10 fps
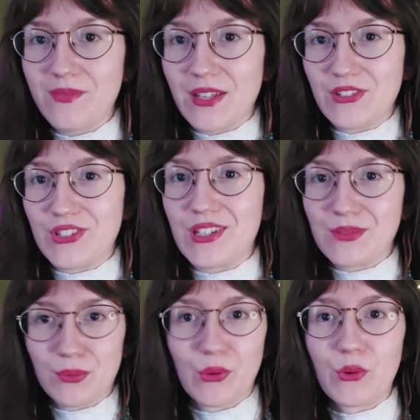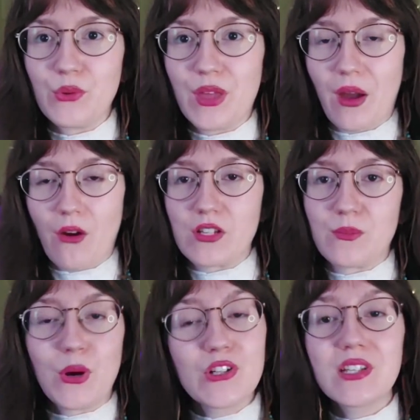and just explore who they are as a
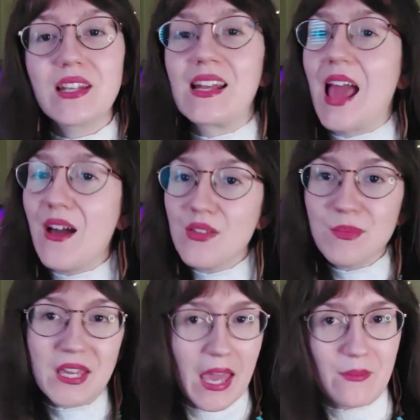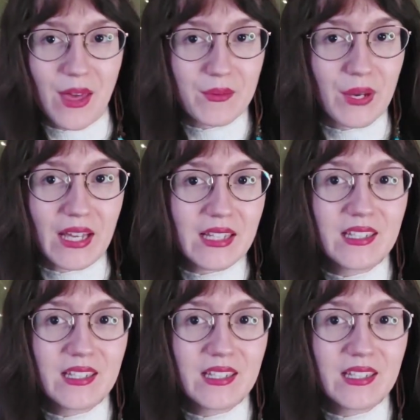person and how they became that way.